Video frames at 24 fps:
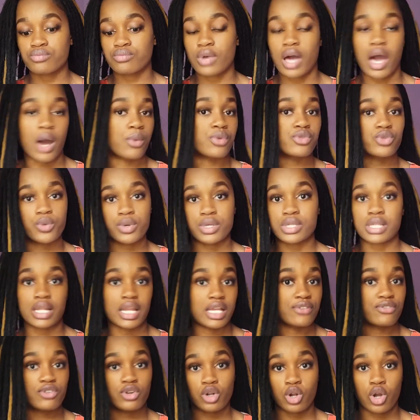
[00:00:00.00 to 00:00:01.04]
I was always
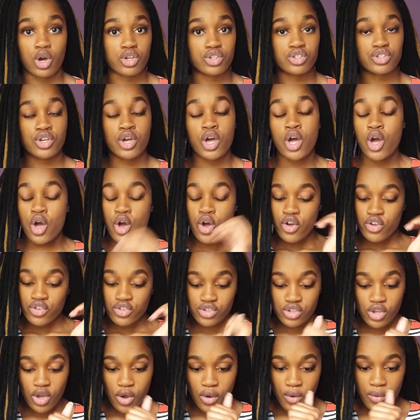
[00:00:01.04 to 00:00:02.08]
late for class.
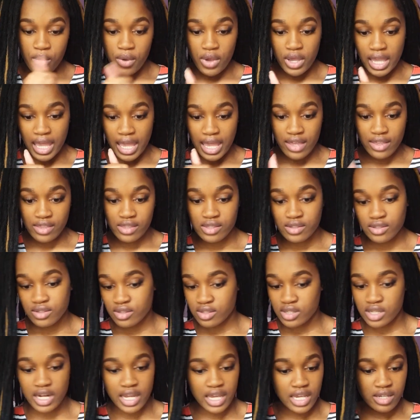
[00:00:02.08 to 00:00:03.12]
So okay,
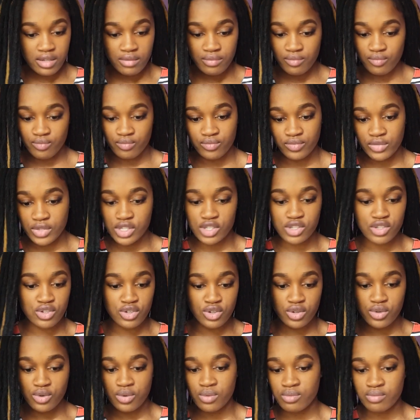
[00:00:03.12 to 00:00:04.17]
today is
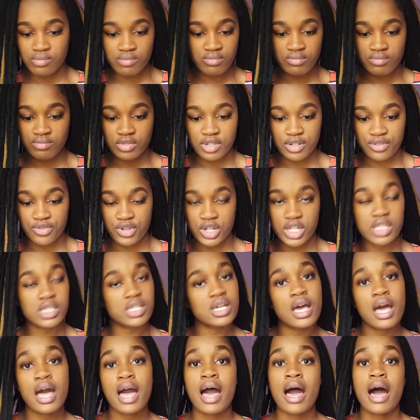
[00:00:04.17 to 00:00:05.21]
no different.
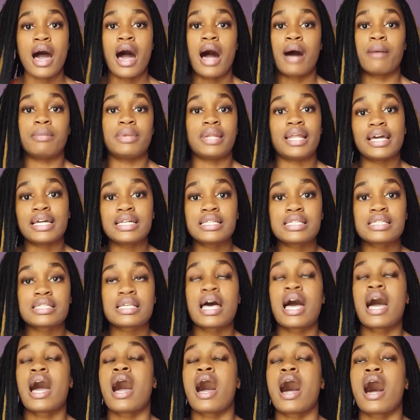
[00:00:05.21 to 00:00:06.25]
I'm late.
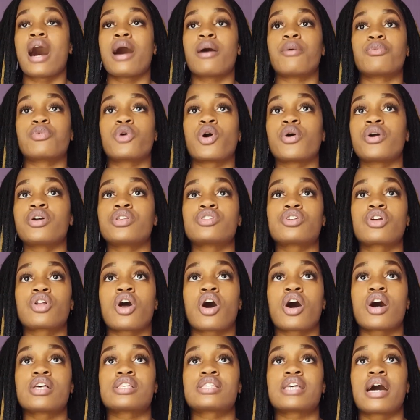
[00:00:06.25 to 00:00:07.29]
I'm going to
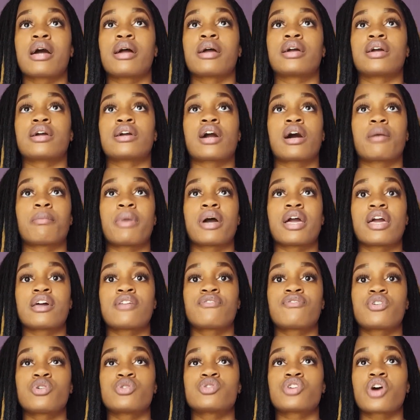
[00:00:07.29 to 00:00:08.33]
class. I got my
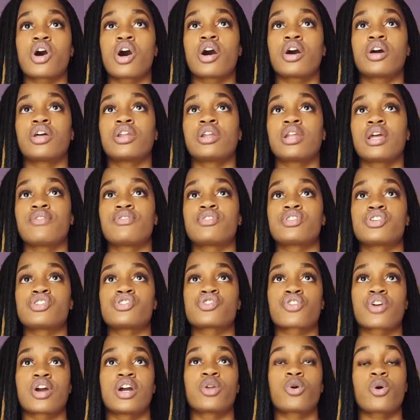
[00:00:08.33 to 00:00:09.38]
headphones on. Everything's
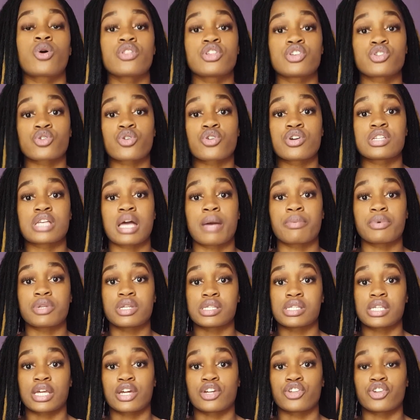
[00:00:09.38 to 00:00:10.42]
great. All these stories happen in
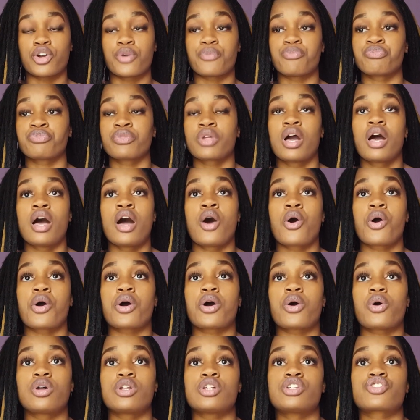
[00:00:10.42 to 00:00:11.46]
second year.
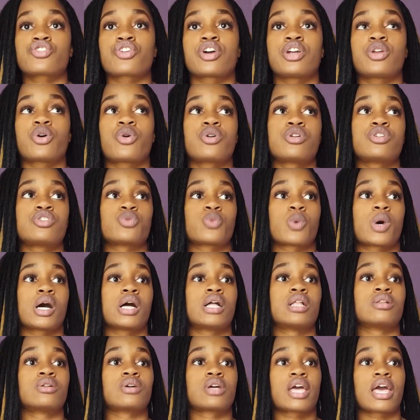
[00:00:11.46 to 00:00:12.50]
All is great, all is
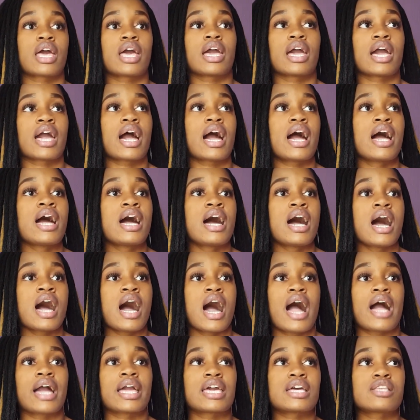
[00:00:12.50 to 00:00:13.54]
well. Okay,
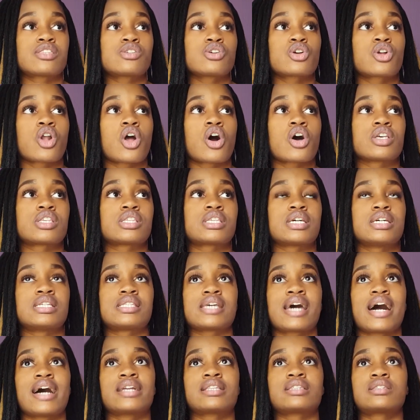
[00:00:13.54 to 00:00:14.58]
I get to class. It's
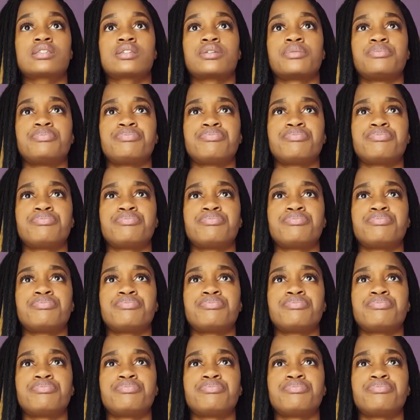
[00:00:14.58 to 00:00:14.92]
at,